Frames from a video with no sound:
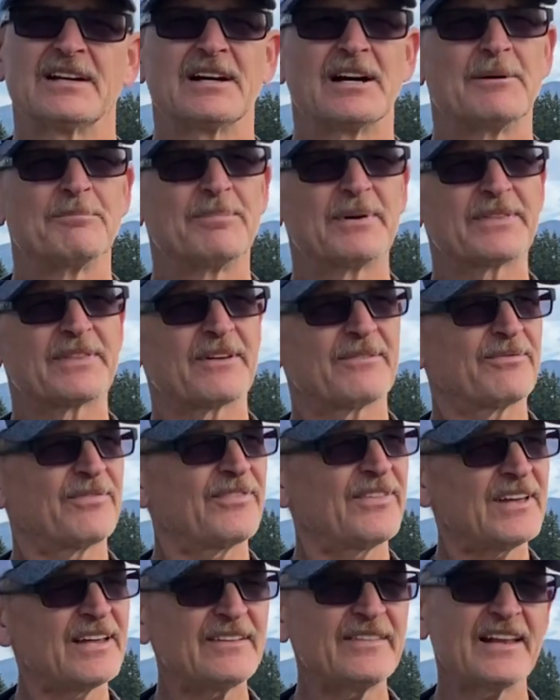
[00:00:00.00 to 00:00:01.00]
but the
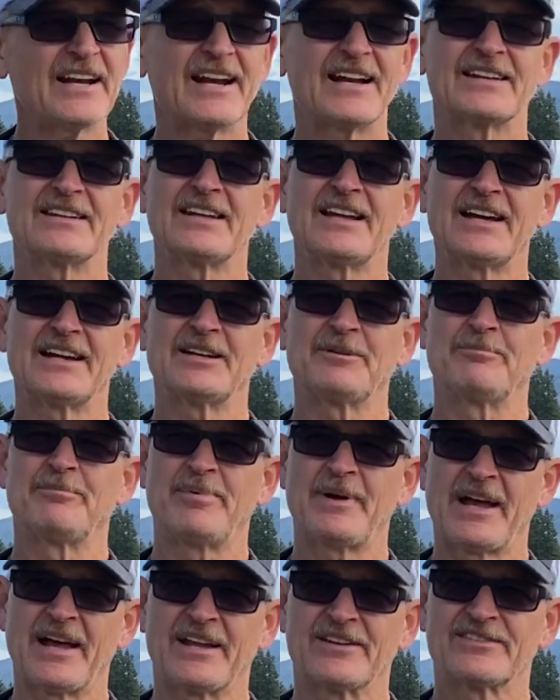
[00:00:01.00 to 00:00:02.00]
thing that I liked
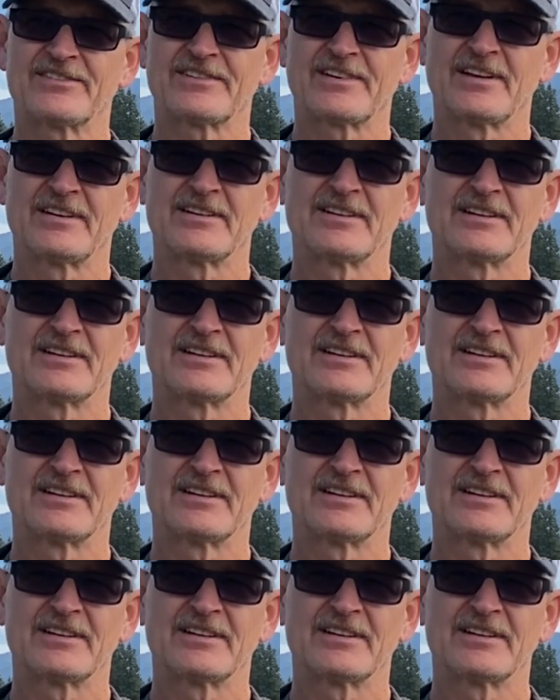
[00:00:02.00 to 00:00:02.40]
best